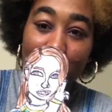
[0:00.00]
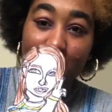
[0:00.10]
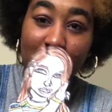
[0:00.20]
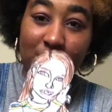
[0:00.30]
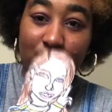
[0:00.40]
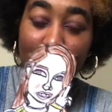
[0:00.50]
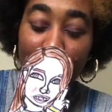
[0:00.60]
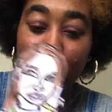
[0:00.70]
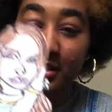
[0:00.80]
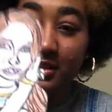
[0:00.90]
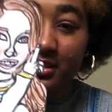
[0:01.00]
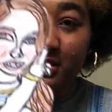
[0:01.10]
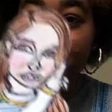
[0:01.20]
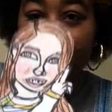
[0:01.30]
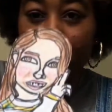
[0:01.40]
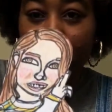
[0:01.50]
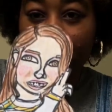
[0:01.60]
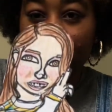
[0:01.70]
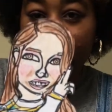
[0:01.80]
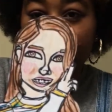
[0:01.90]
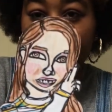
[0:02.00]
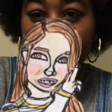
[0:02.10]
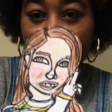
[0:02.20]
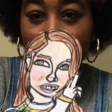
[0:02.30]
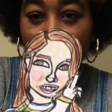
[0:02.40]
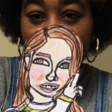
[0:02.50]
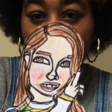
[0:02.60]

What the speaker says: Is it Solar? I think this is Solar. That looks like her.